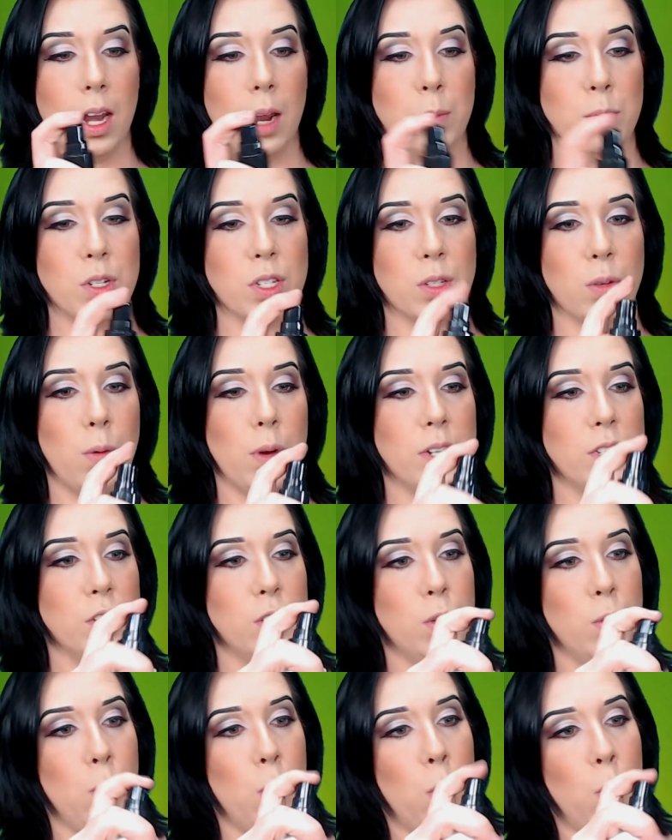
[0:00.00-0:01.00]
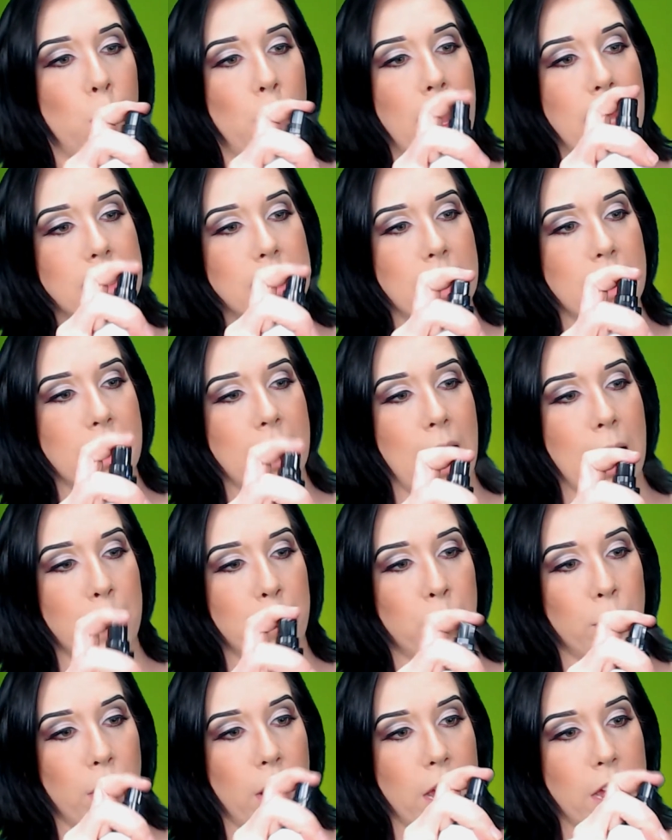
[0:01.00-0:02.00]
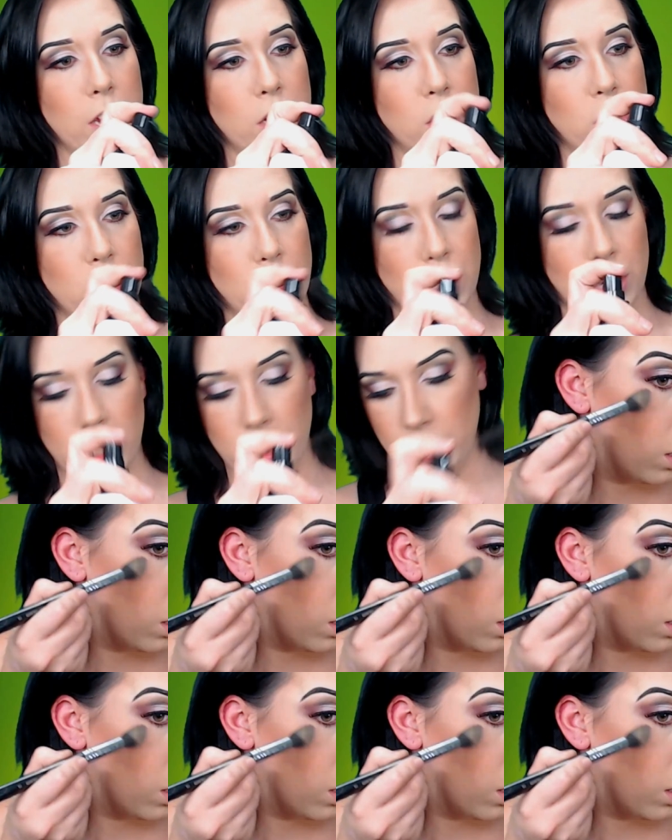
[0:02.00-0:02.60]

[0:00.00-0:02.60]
I'm just going to wet that brush.